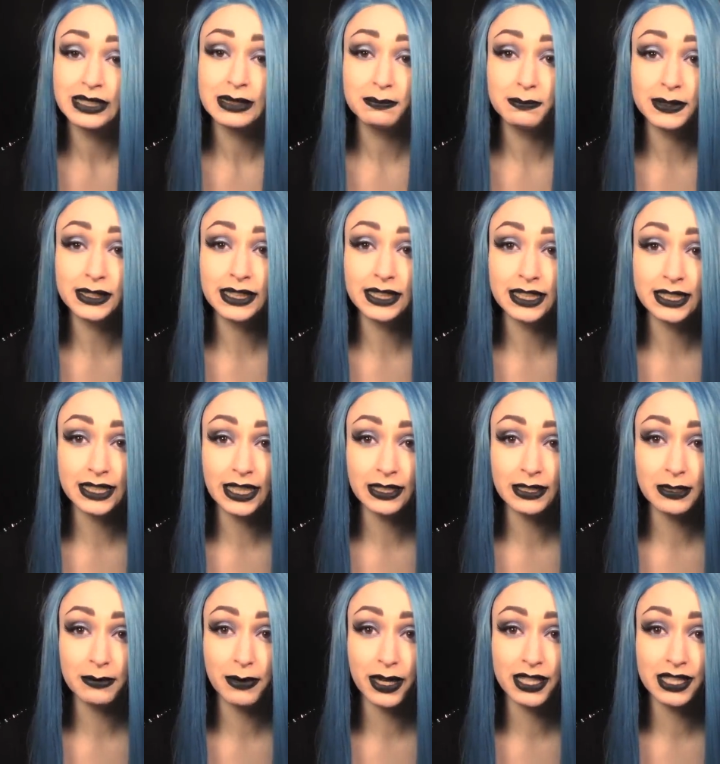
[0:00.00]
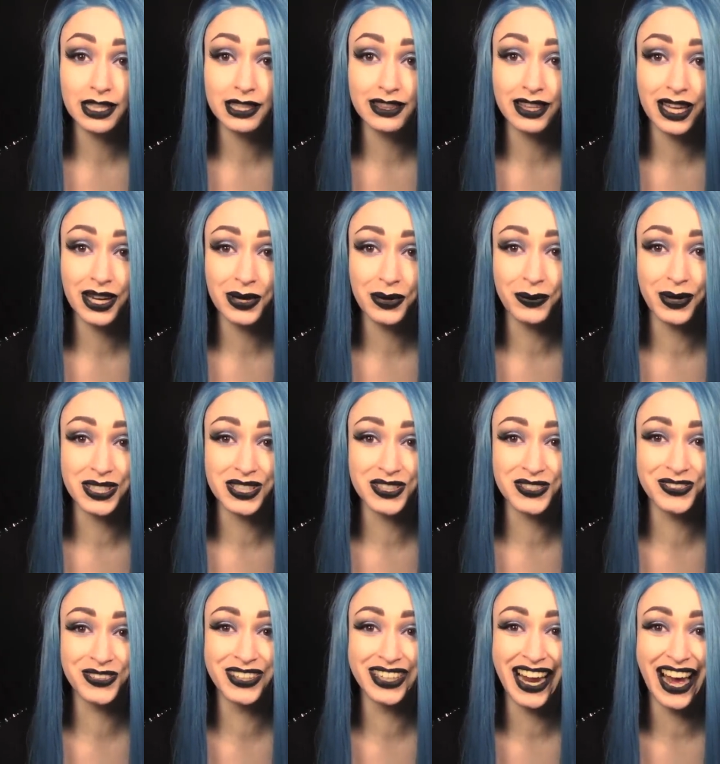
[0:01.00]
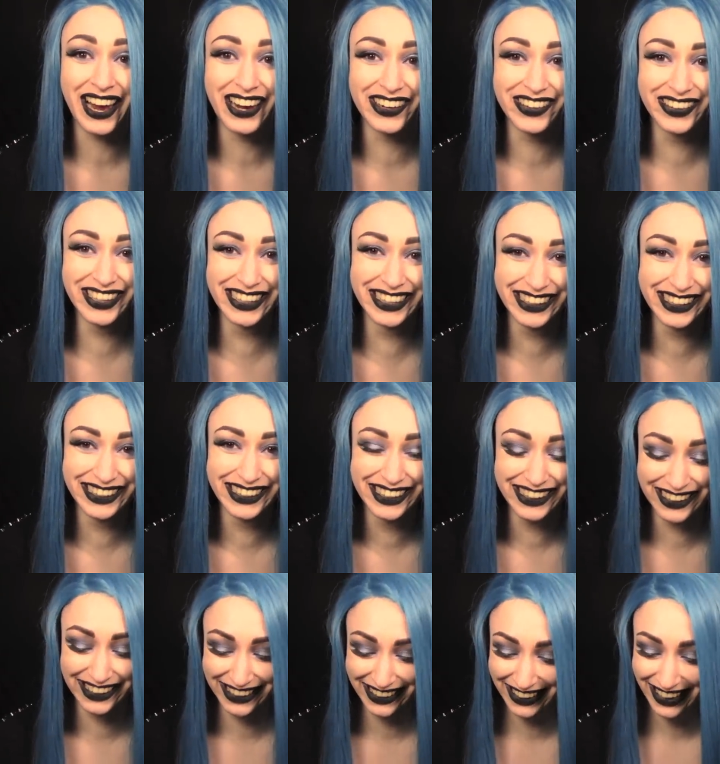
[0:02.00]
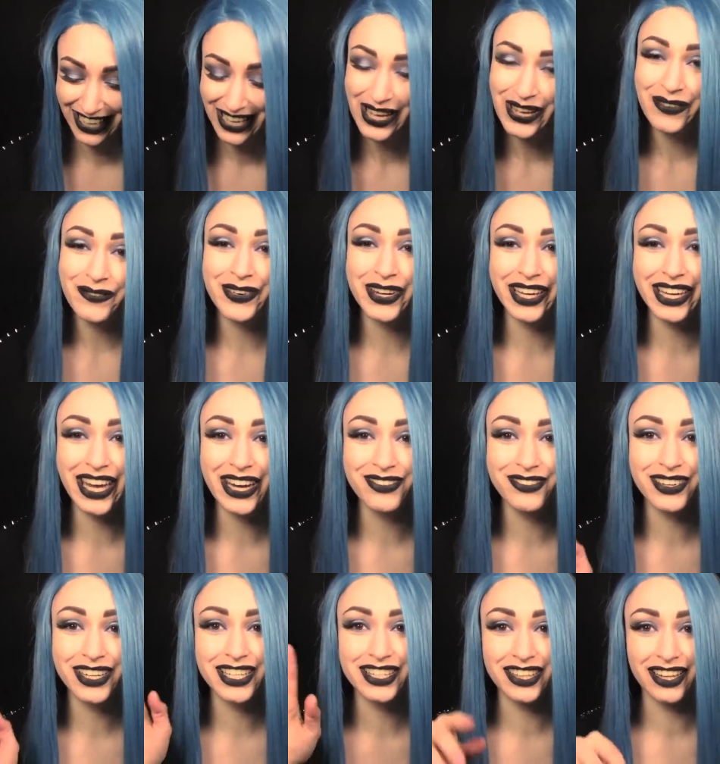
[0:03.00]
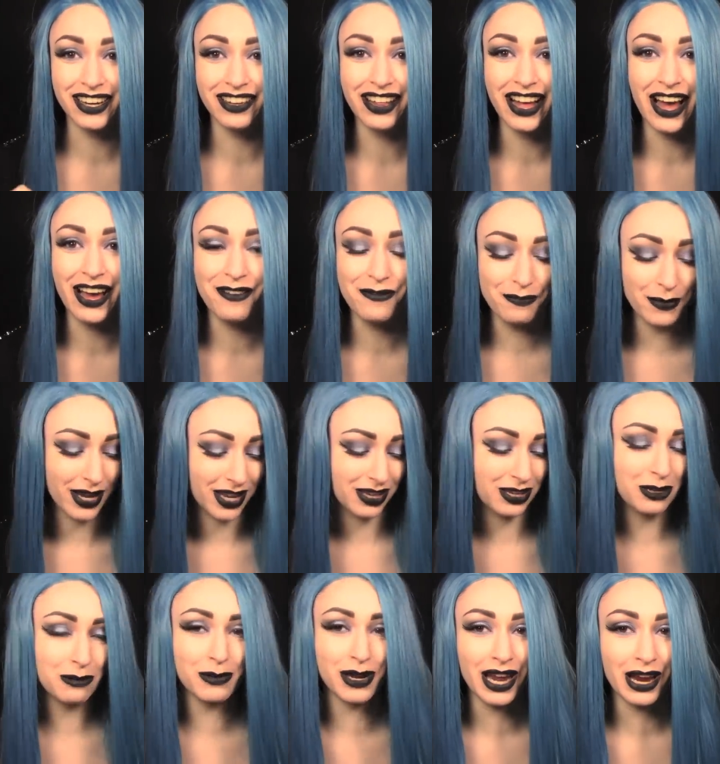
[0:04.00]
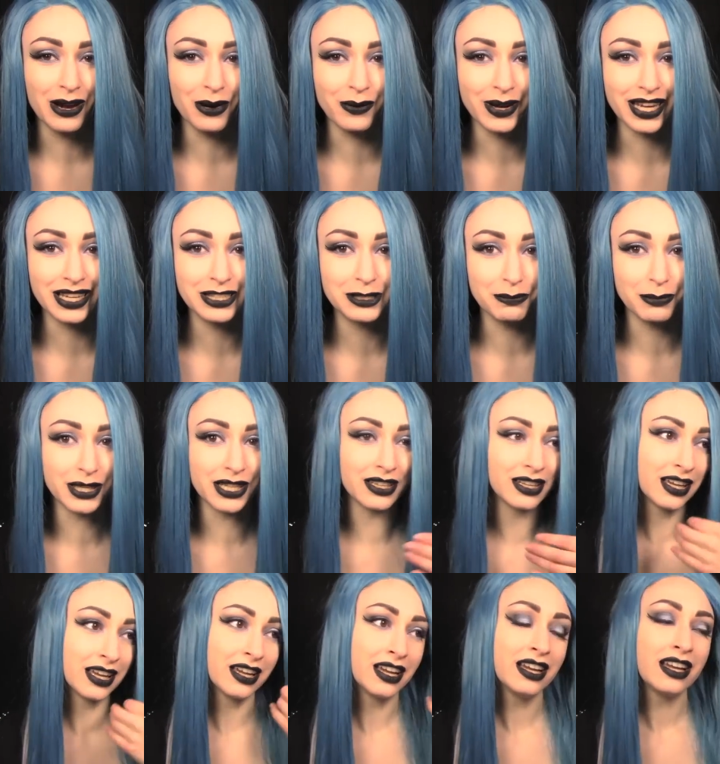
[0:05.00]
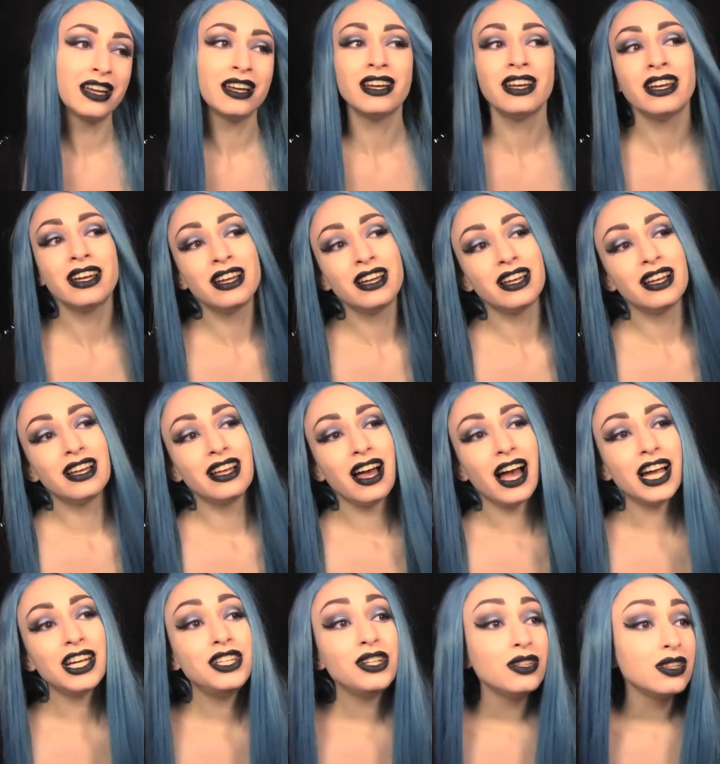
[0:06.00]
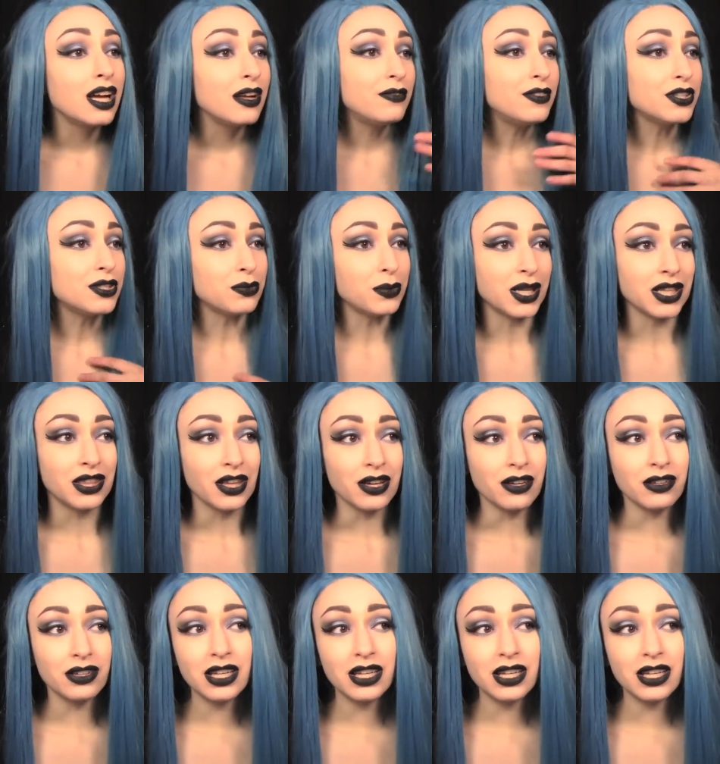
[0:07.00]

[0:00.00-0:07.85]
I'm gonna stick to my synthetic ones for now. When I get rich, then I'll have my human hair wigs, but I do love this wig though.